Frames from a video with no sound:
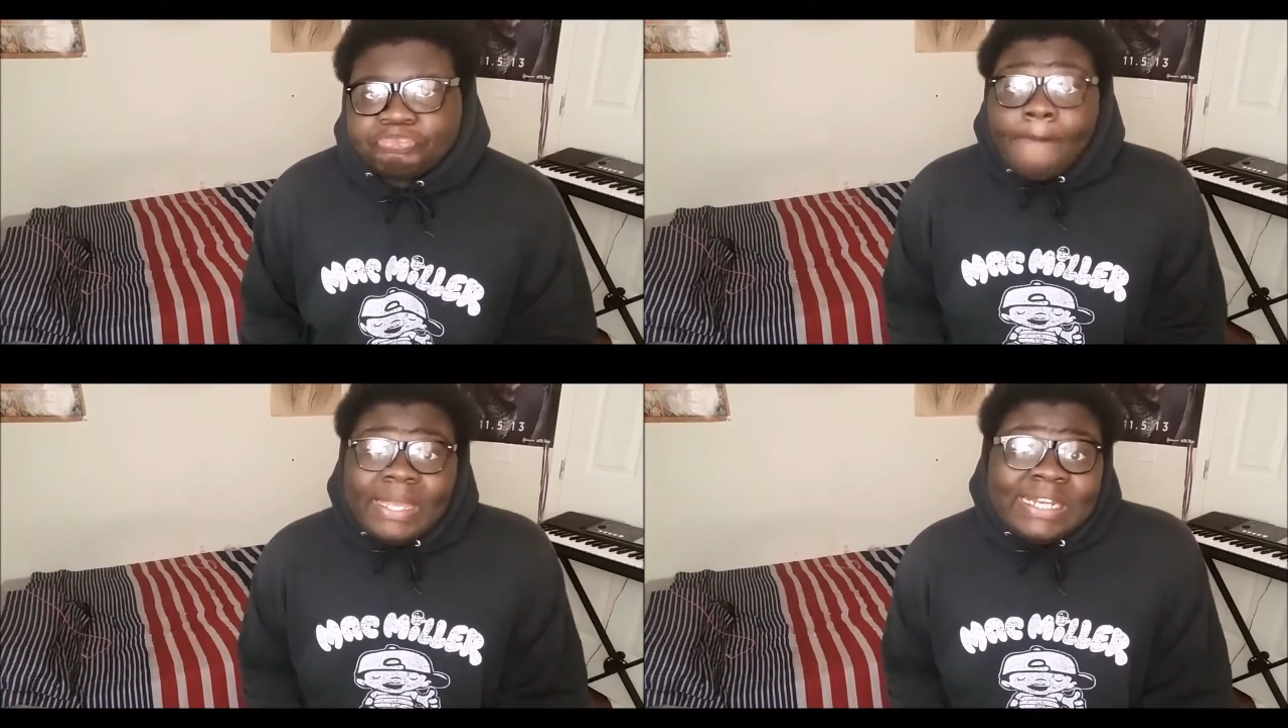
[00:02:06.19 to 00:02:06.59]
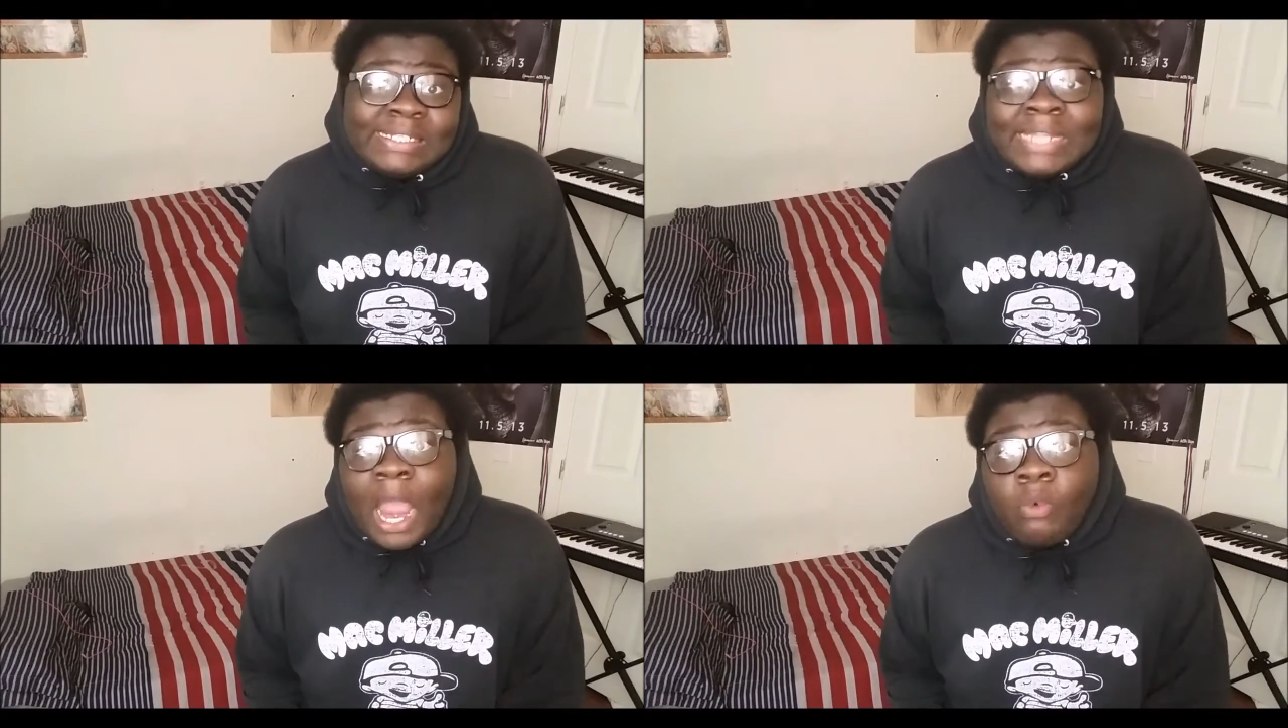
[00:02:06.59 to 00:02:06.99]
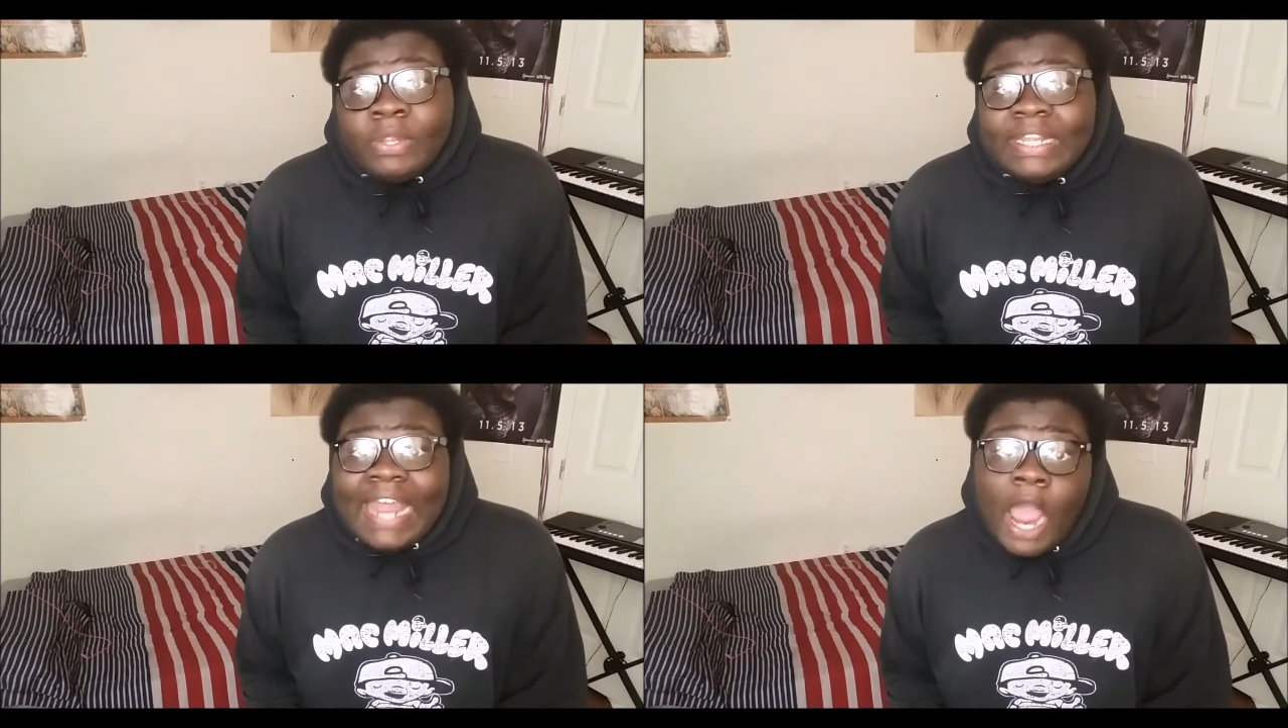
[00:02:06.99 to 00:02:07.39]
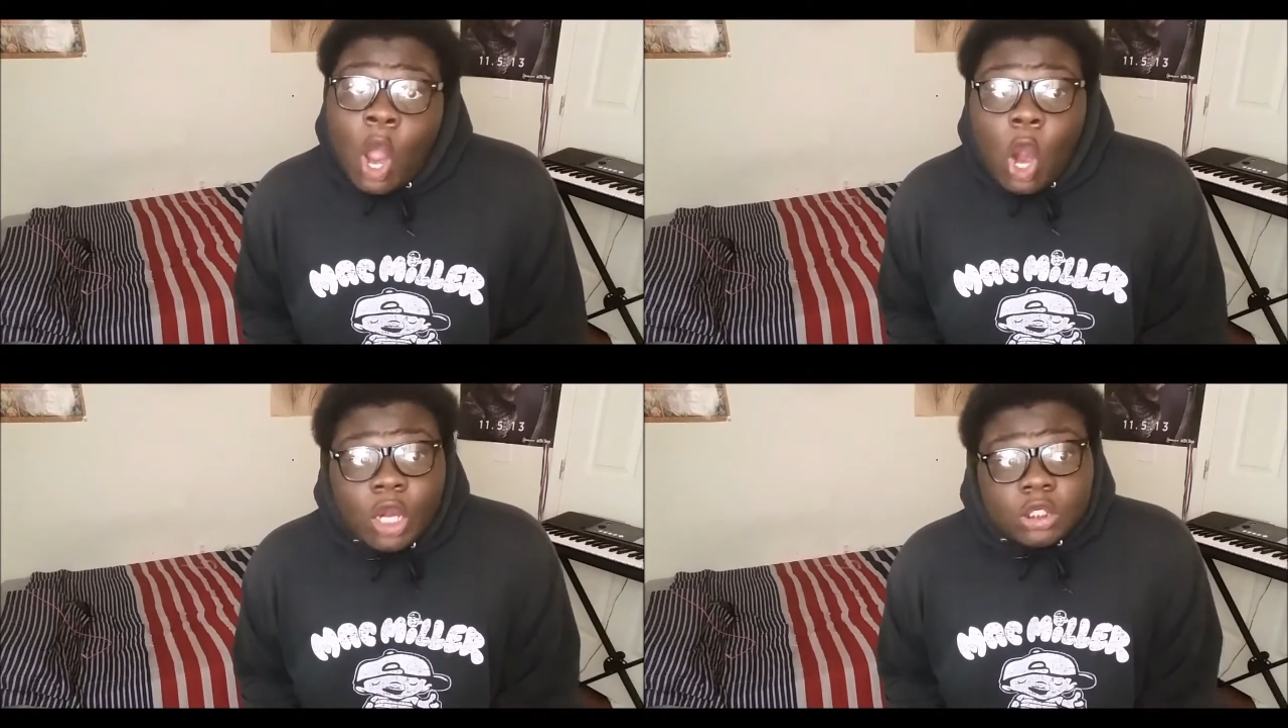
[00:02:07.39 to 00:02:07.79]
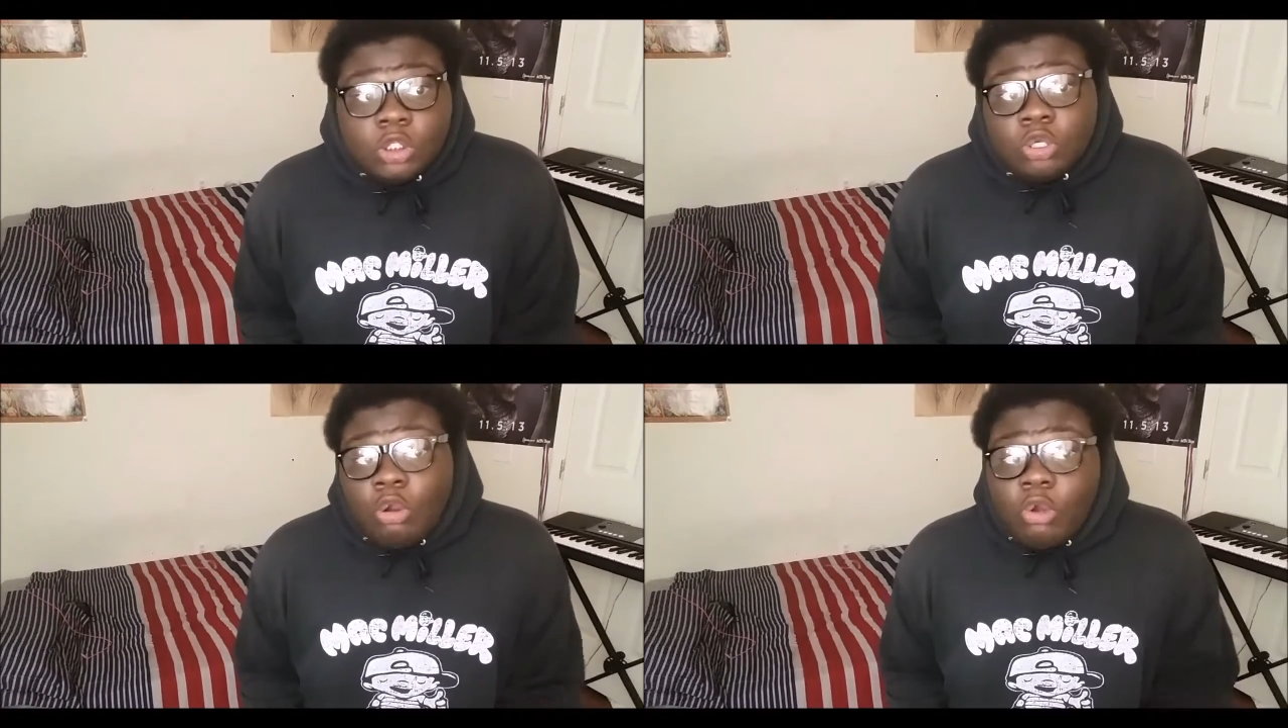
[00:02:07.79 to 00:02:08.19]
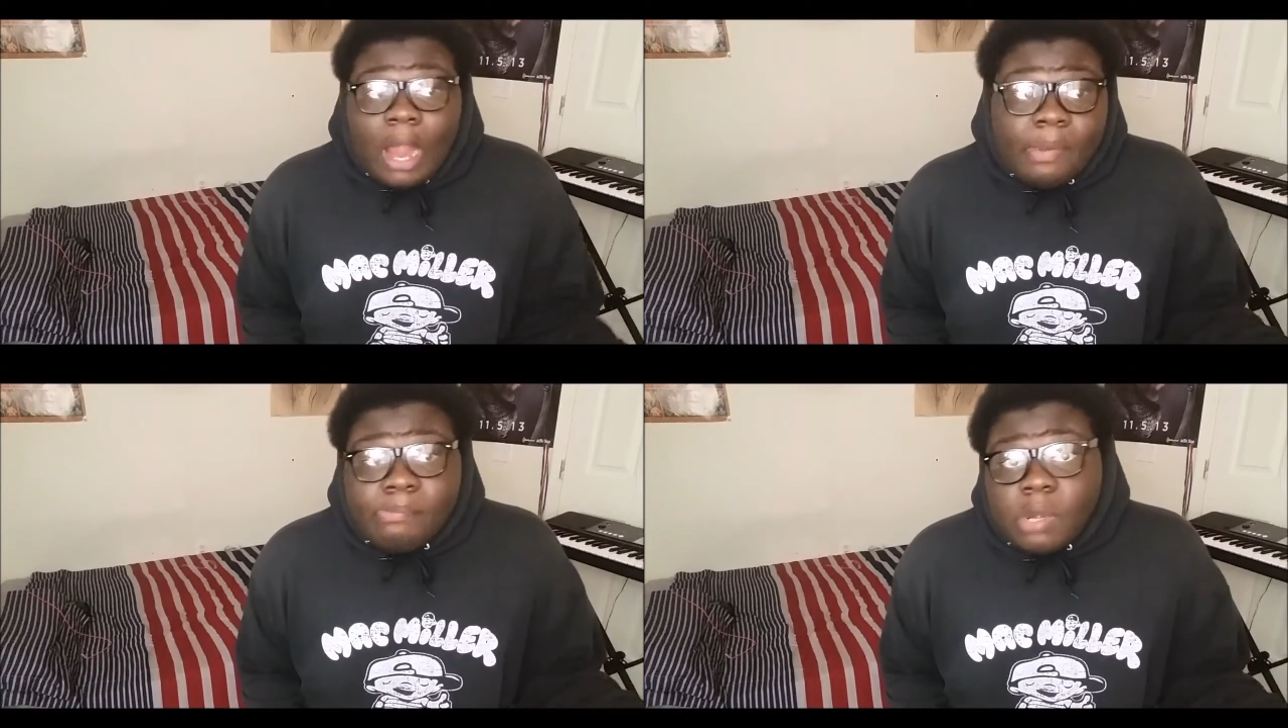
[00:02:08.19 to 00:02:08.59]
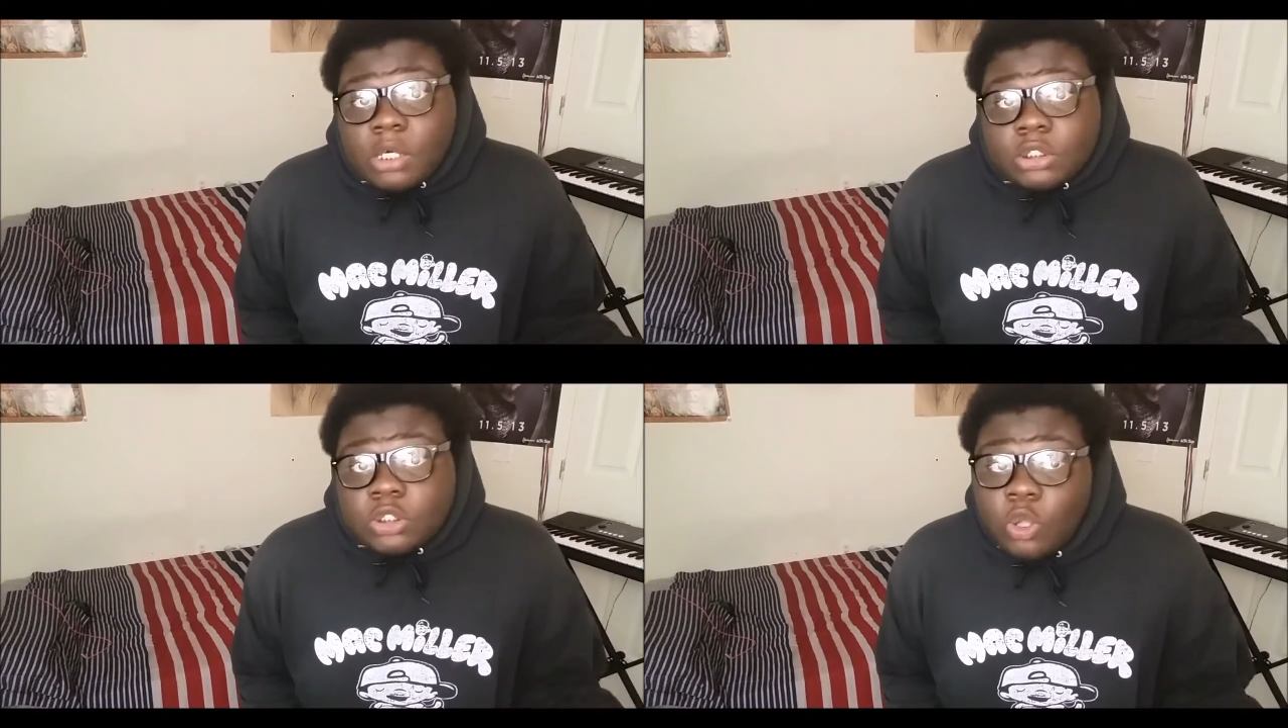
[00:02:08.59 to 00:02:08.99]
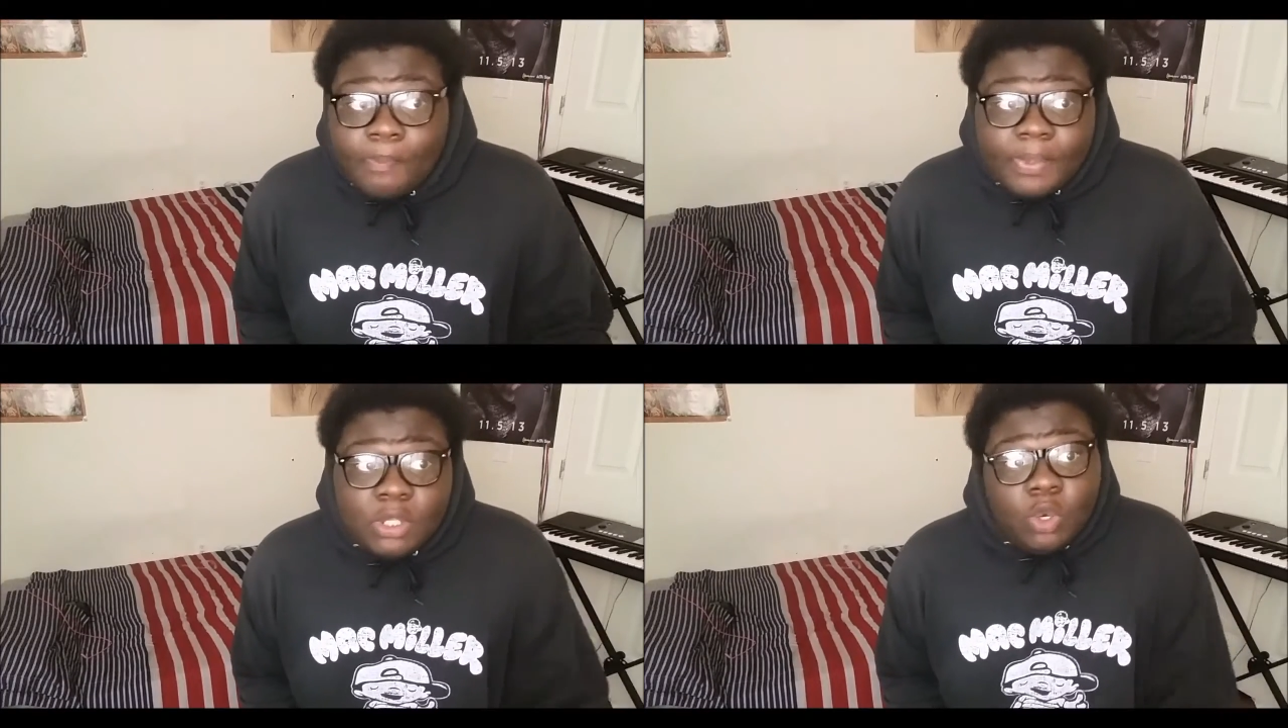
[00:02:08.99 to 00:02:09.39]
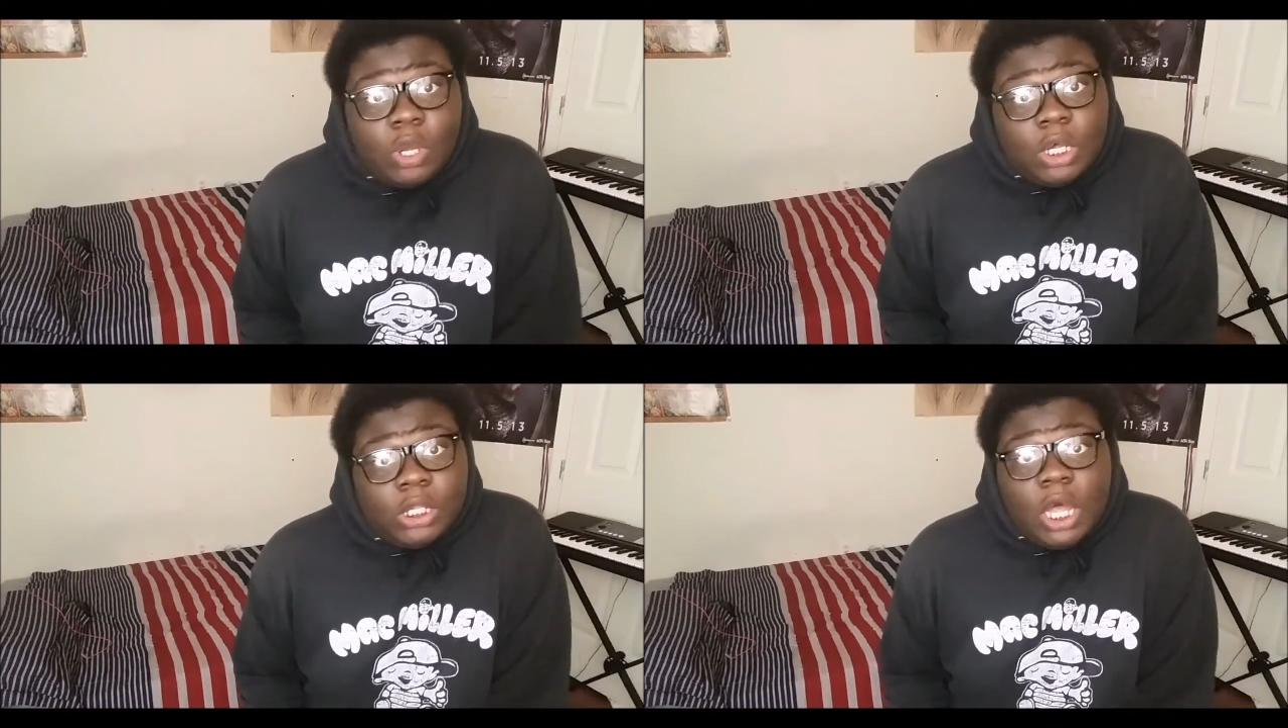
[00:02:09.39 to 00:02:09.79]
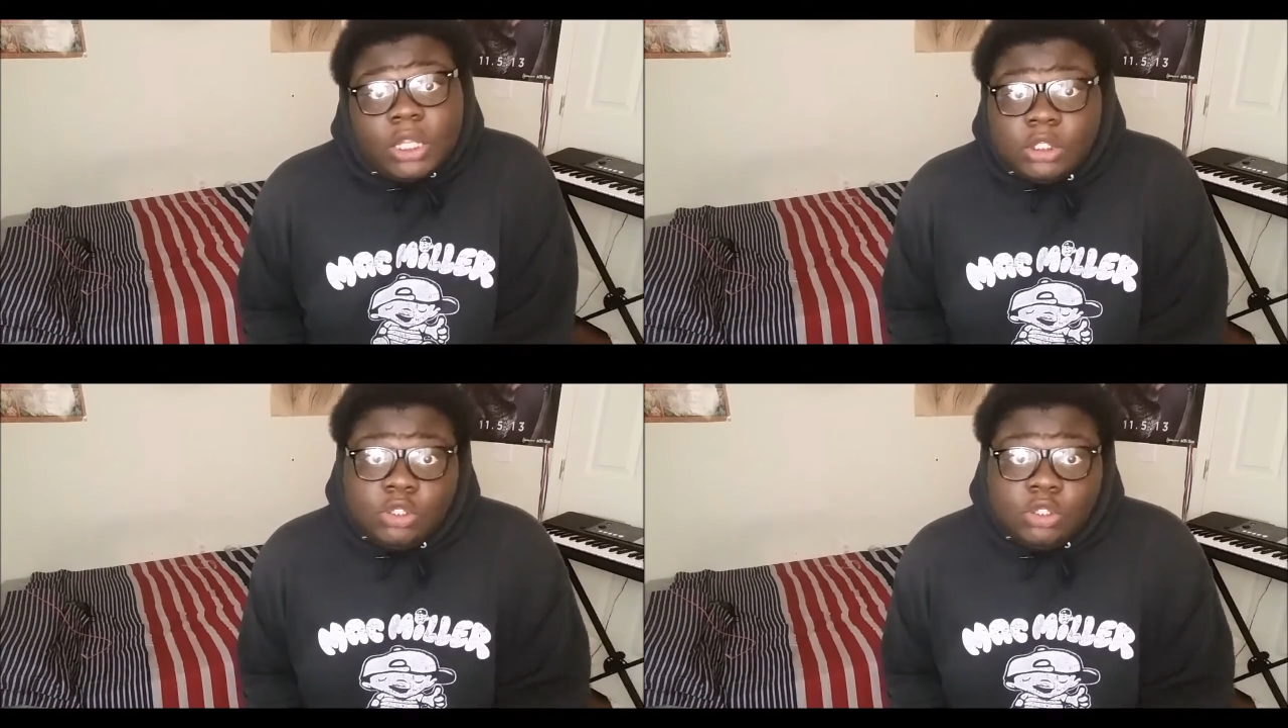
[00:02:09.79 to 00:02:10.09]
mean, it's not really that hard to, you know, grab a bar of soap and, you know, a cloth and,